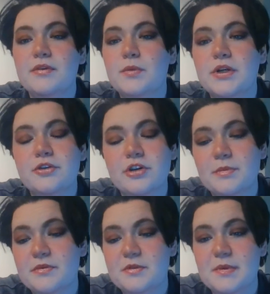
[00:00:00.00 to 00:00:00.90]
even one
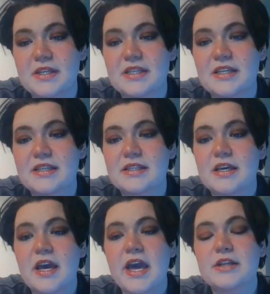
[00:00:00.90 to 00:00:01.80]
group of species.
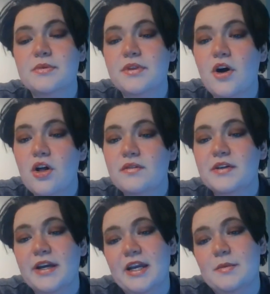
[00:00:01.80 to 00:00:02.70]
It's with all of
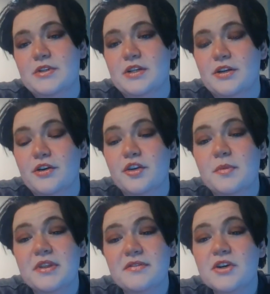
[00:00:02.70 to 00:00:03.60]
our animals on Earth,
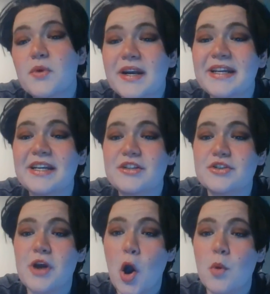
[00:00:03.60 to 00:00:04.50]
but the vaquita need
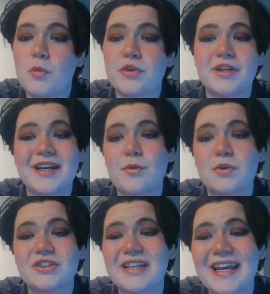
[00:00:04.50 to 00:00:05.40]
your help more than
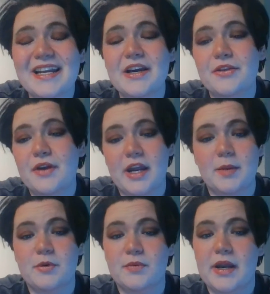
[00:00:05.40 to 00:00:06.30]
almost any other
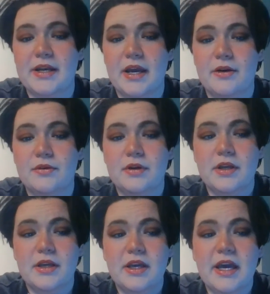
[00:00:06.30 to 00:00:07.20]
animal right now.
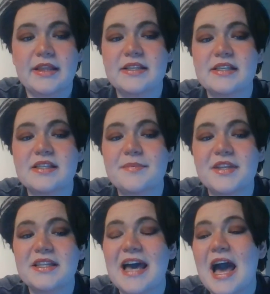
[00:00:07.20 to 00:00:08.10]
And this is
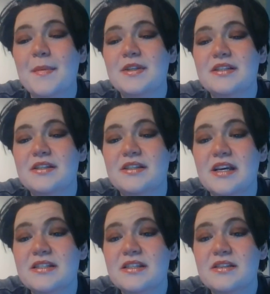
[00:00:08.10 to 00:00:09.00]
something that happens to
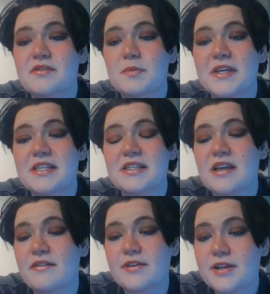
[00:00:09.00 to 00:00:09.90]
dozens of species
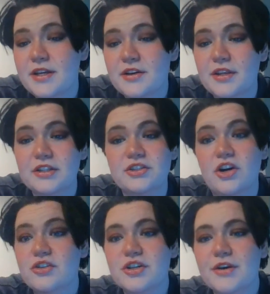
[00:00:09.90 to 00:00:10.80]
every year. They
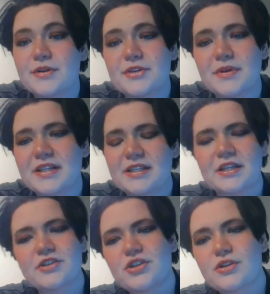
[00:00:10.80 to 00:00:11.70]
start to go into
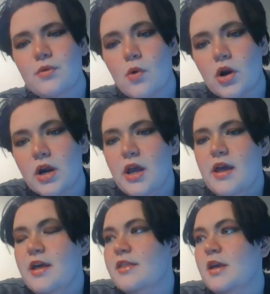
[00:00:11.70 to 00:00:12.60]
extinction or
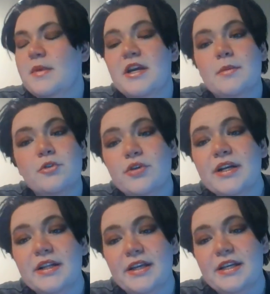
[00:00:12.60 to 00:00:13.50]
they become
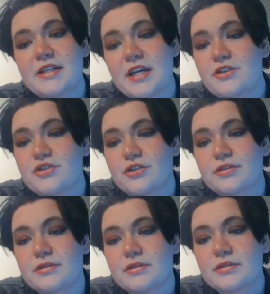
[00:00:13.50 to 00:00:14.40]
critically
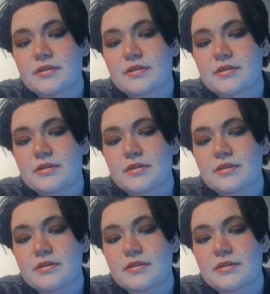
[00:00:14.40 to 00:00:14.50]
endangered.